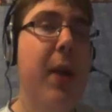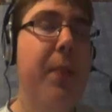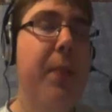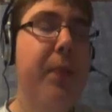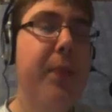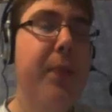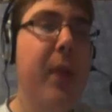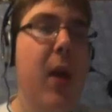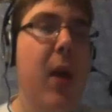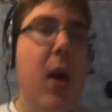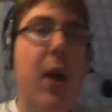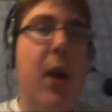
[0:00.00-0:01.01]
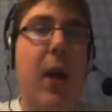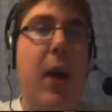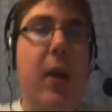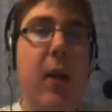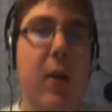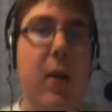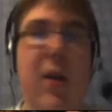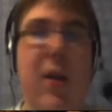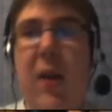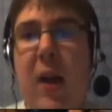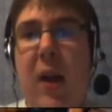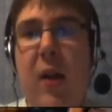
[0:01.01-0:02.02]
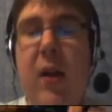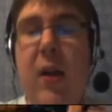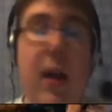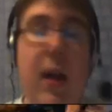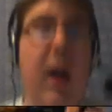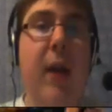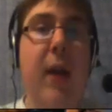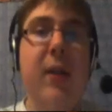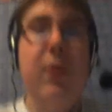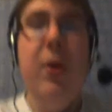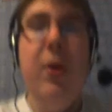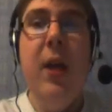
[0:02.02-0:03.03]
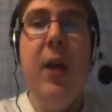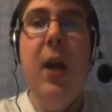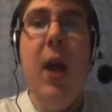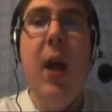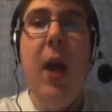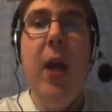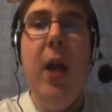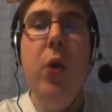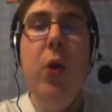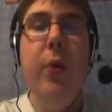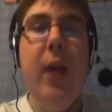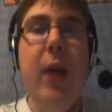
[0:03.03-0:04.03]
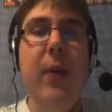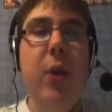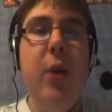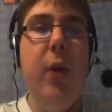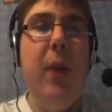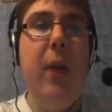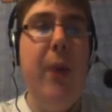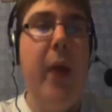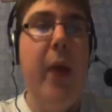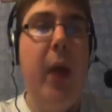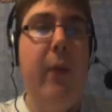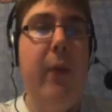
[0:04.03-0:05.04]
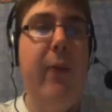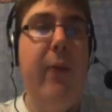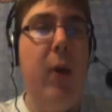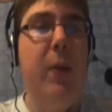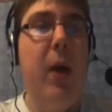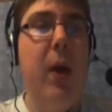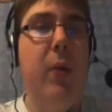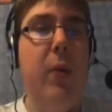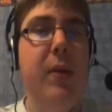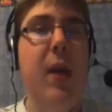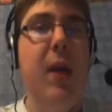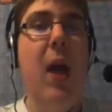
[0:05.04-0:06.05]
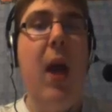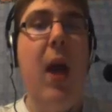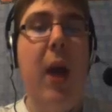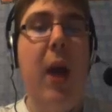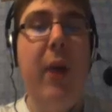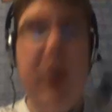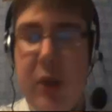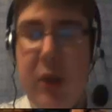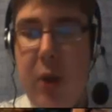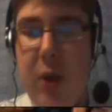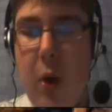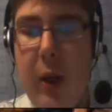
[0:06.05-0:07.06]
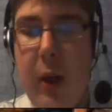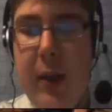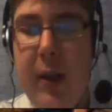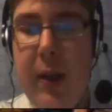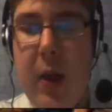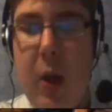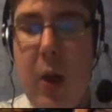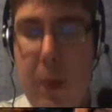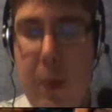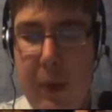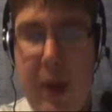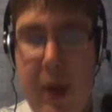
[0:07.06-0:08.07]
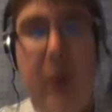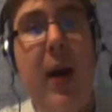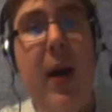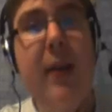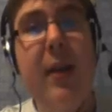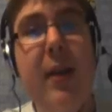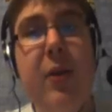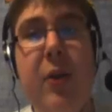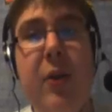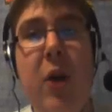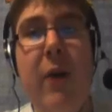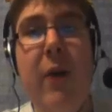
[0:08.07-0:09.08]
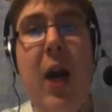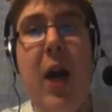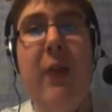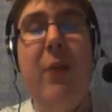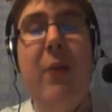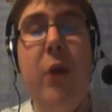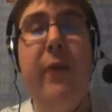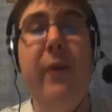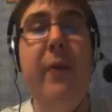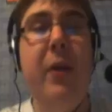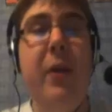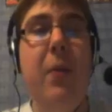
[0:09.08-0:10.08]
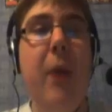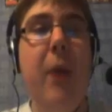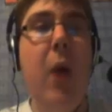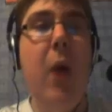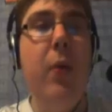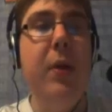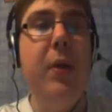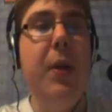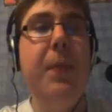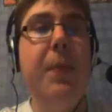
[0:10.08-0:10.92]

it's on a Monday, and it's Monday, and I go into Game Store and I buy the game for £40. I then install it, but then to access the server, I have to pay another £15